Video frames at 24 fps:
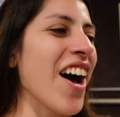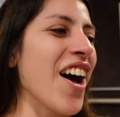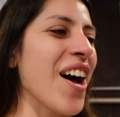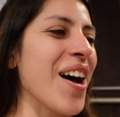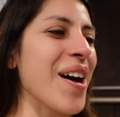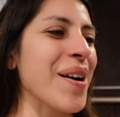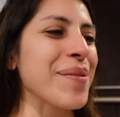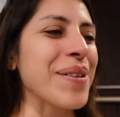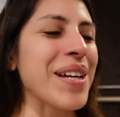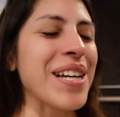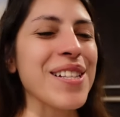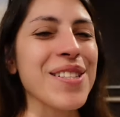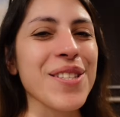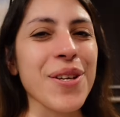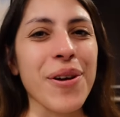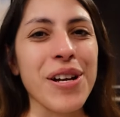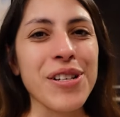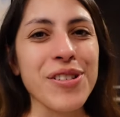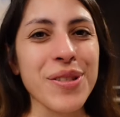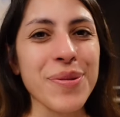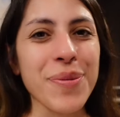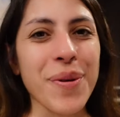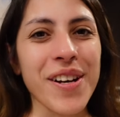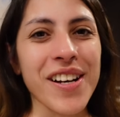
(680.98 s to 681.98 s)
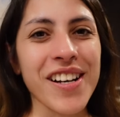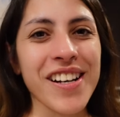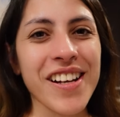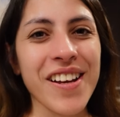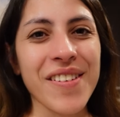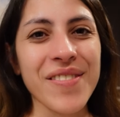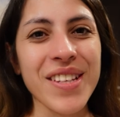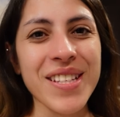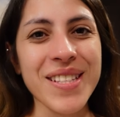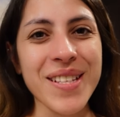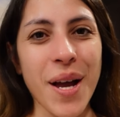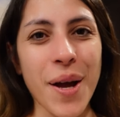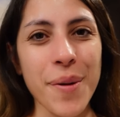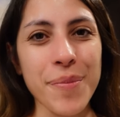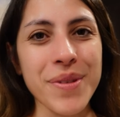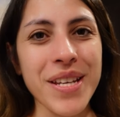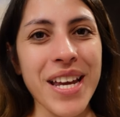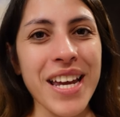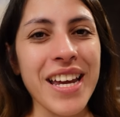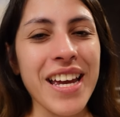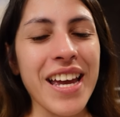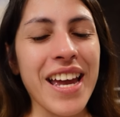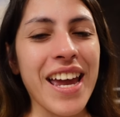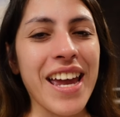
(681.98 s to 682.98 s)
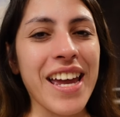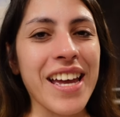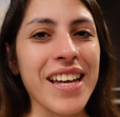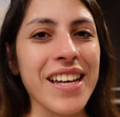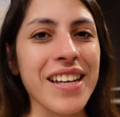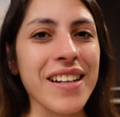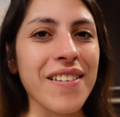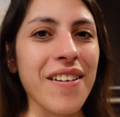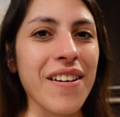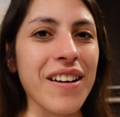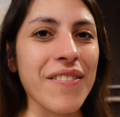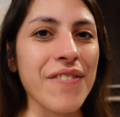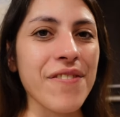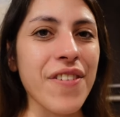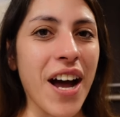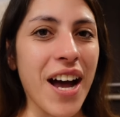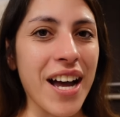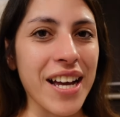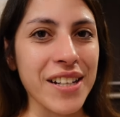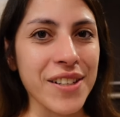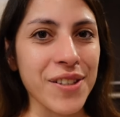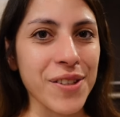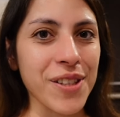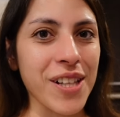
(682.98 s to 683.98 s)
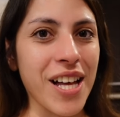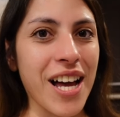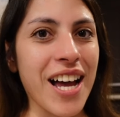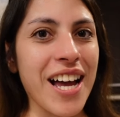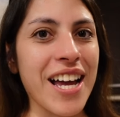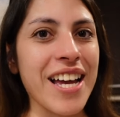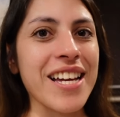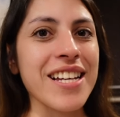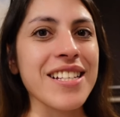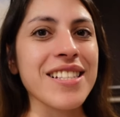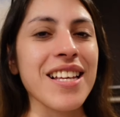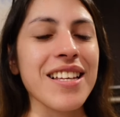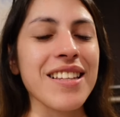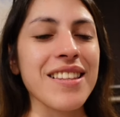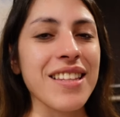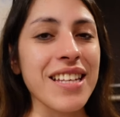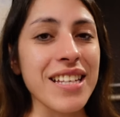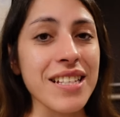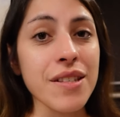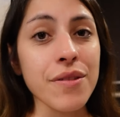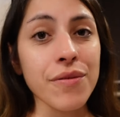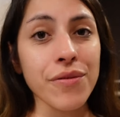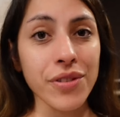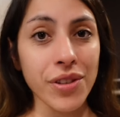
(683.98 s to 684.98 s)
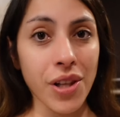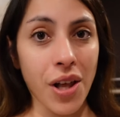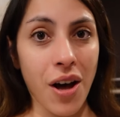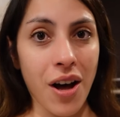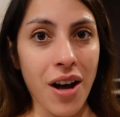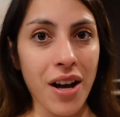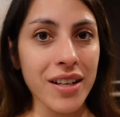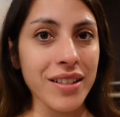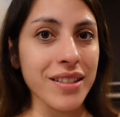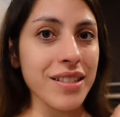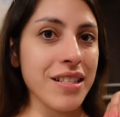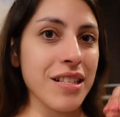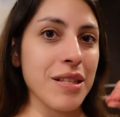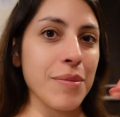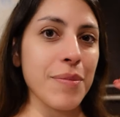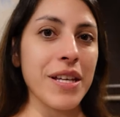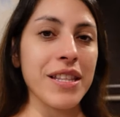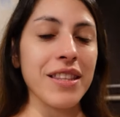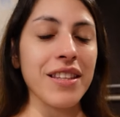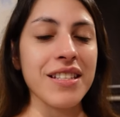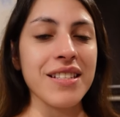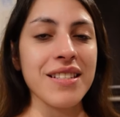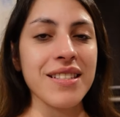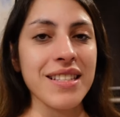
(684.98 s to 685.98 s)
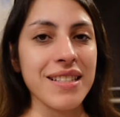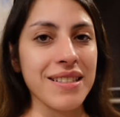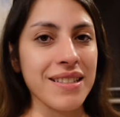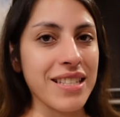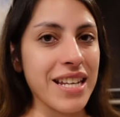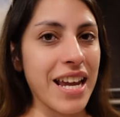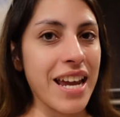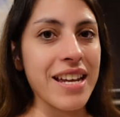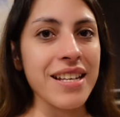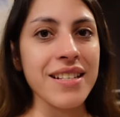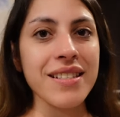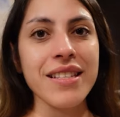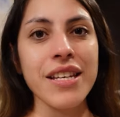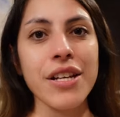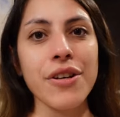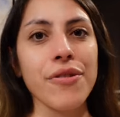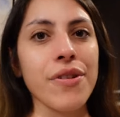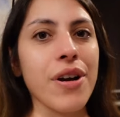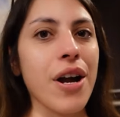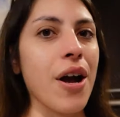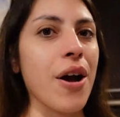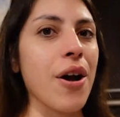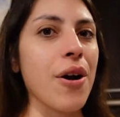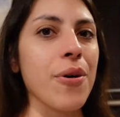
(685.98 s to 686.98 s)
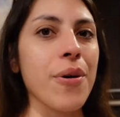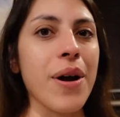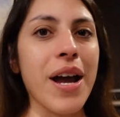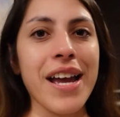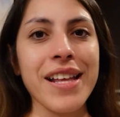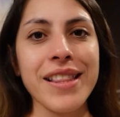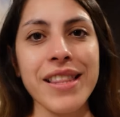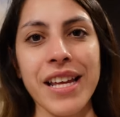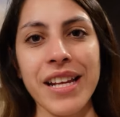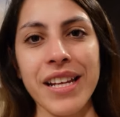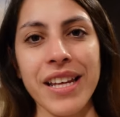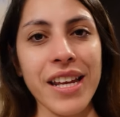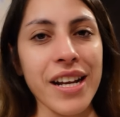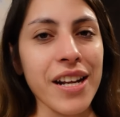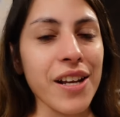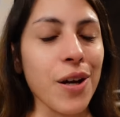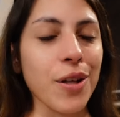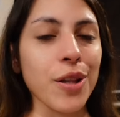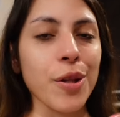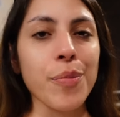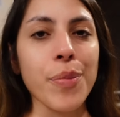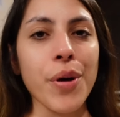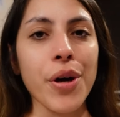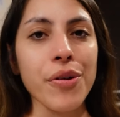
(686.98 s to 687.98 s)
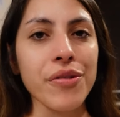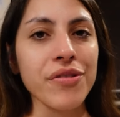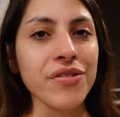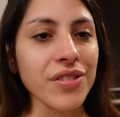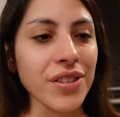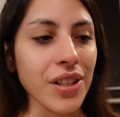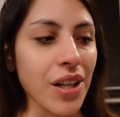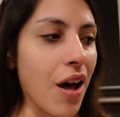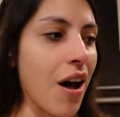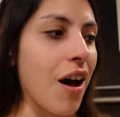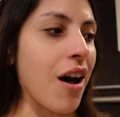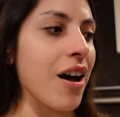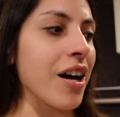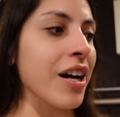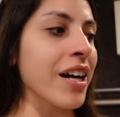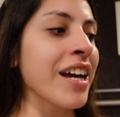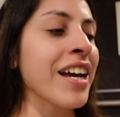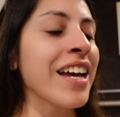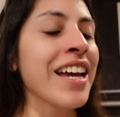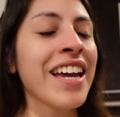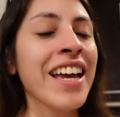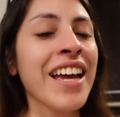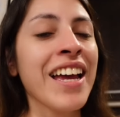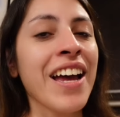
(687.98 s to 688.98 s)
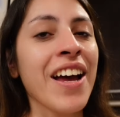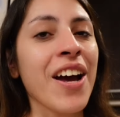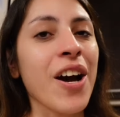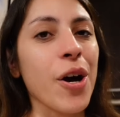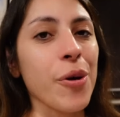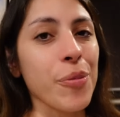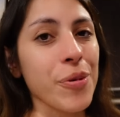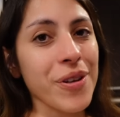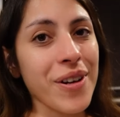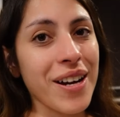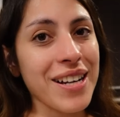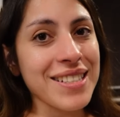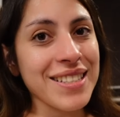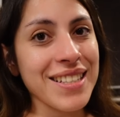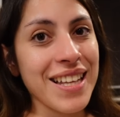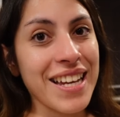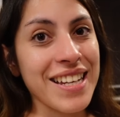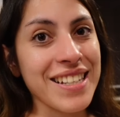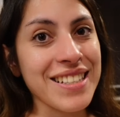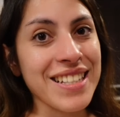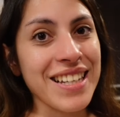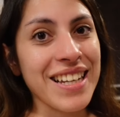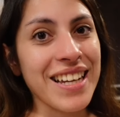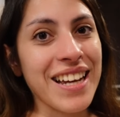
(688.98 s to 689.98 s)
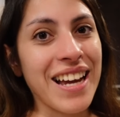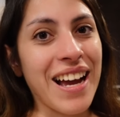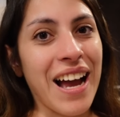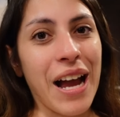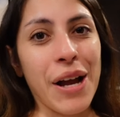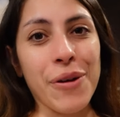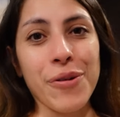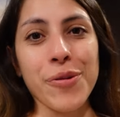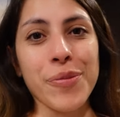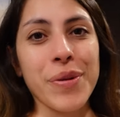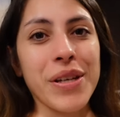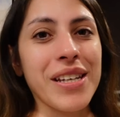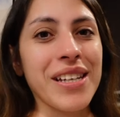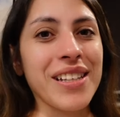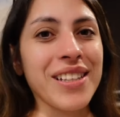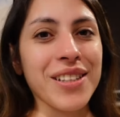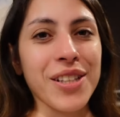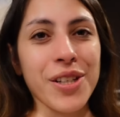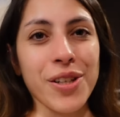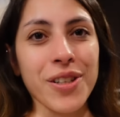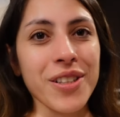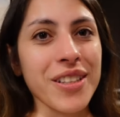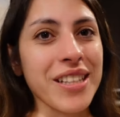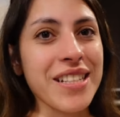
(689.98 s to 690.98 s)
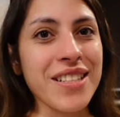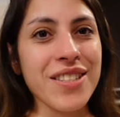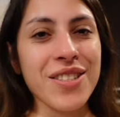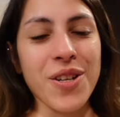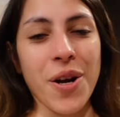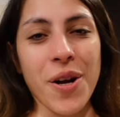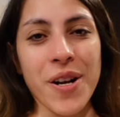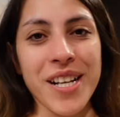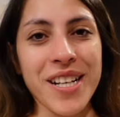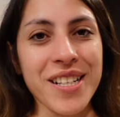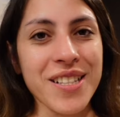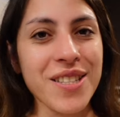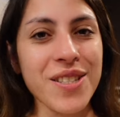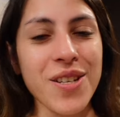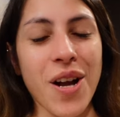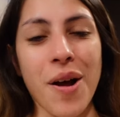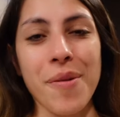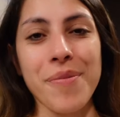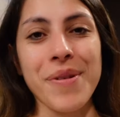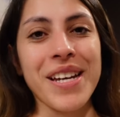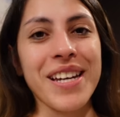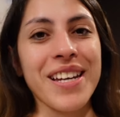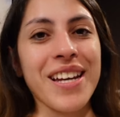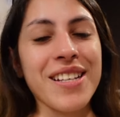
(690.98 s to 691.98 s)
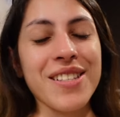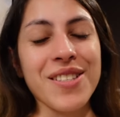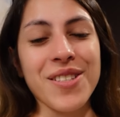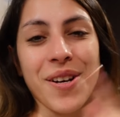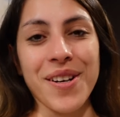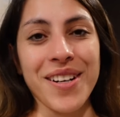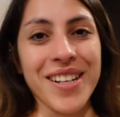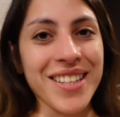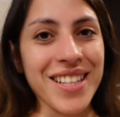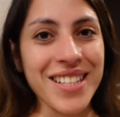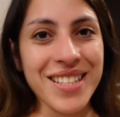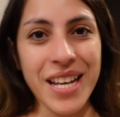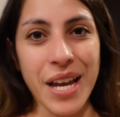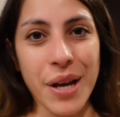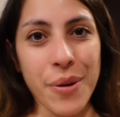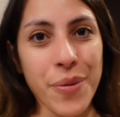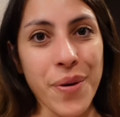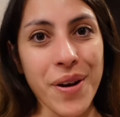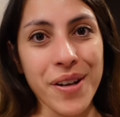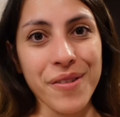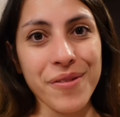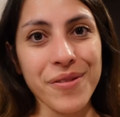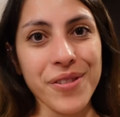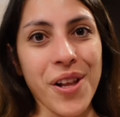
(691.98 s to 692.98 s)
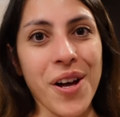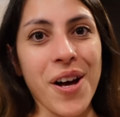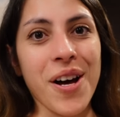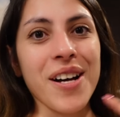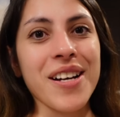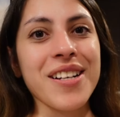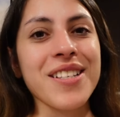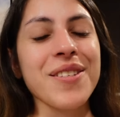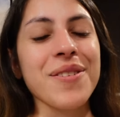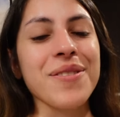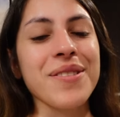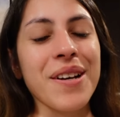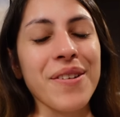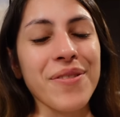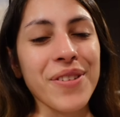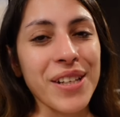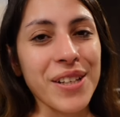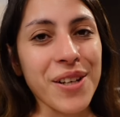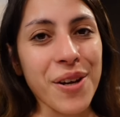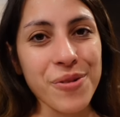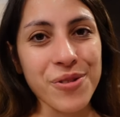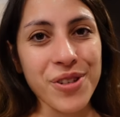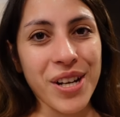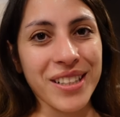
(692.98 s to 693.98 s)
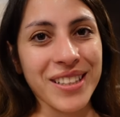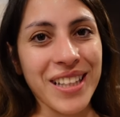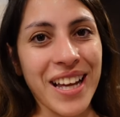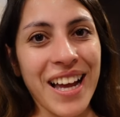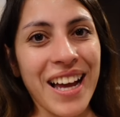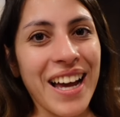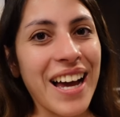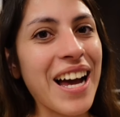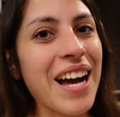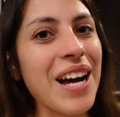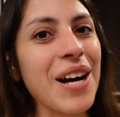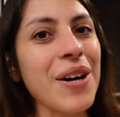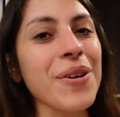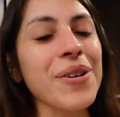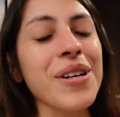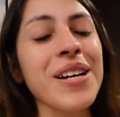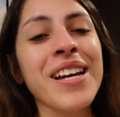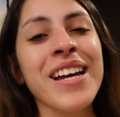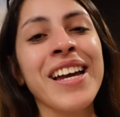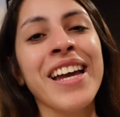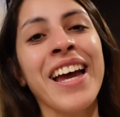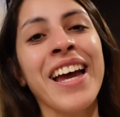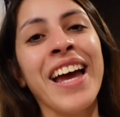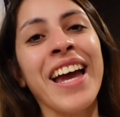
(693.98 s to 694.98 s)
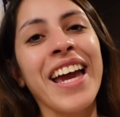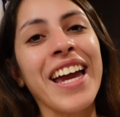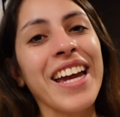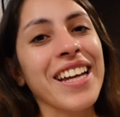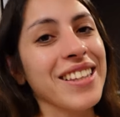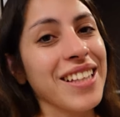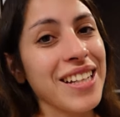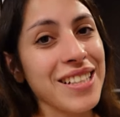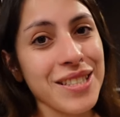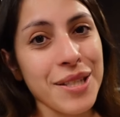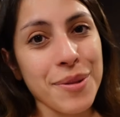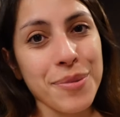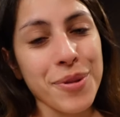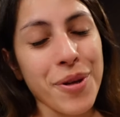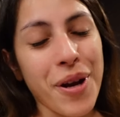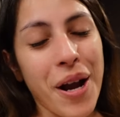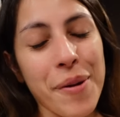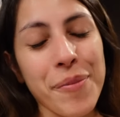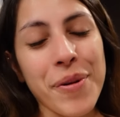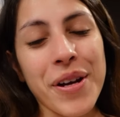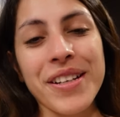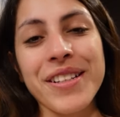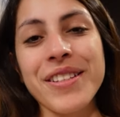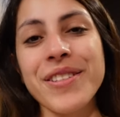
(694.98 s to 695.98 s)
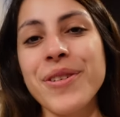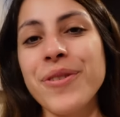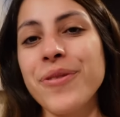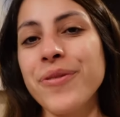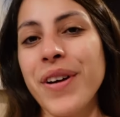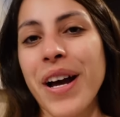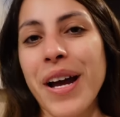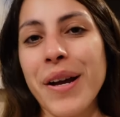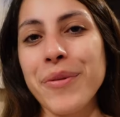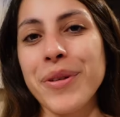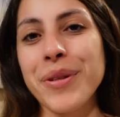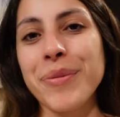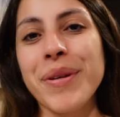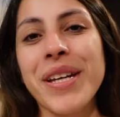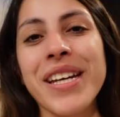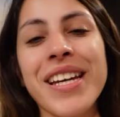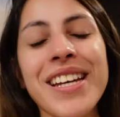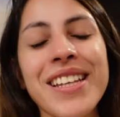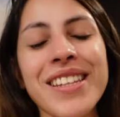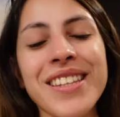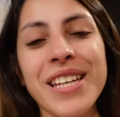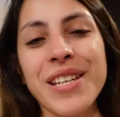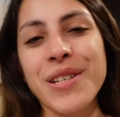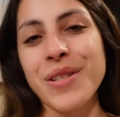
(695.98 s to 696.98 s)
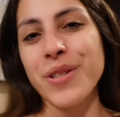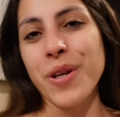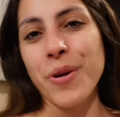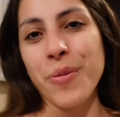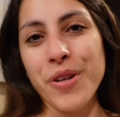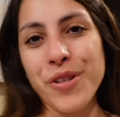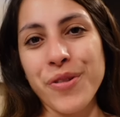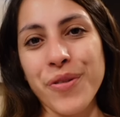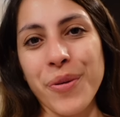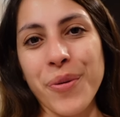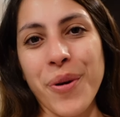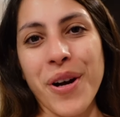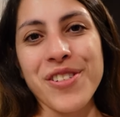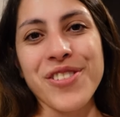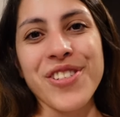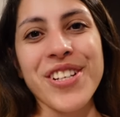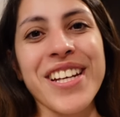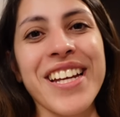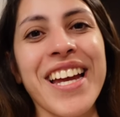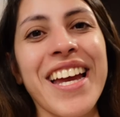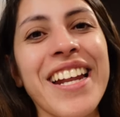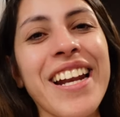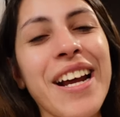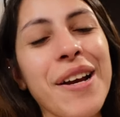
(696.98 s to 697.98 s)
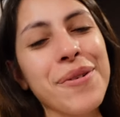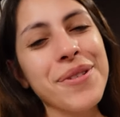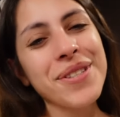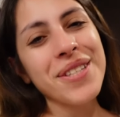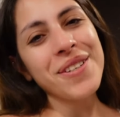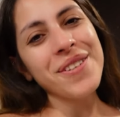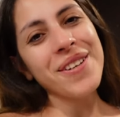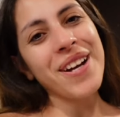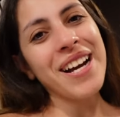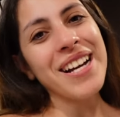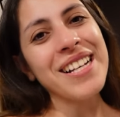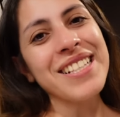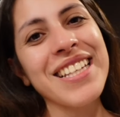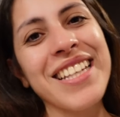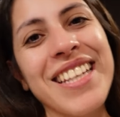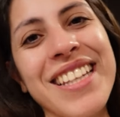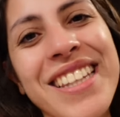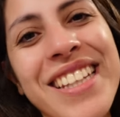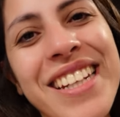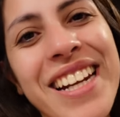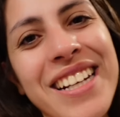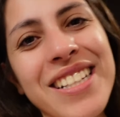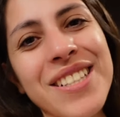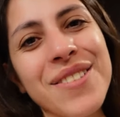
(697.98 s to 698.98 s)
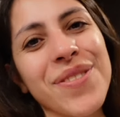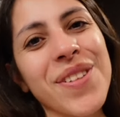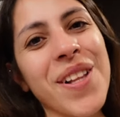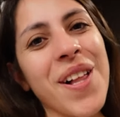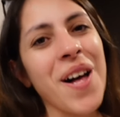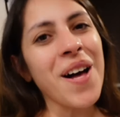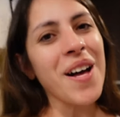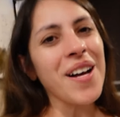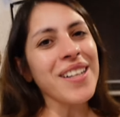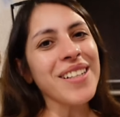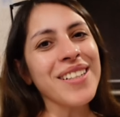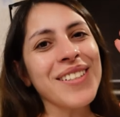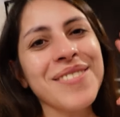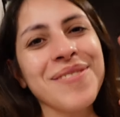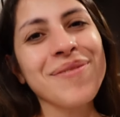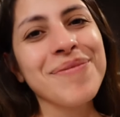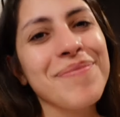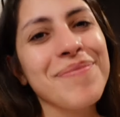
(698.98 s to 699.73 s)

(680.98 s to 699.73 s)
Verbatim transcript: um, and so I just wanted to give this update and finalize this vlog. This has been Liz day zero and then getting on the boat vlog. Hope you guys liked it. I will be literally starting and stopping and starting the day one vlog. So definitely go check that out hit that subscribe button to vibe with me. Thank you so much for watching and I will see you guys in the next vlog.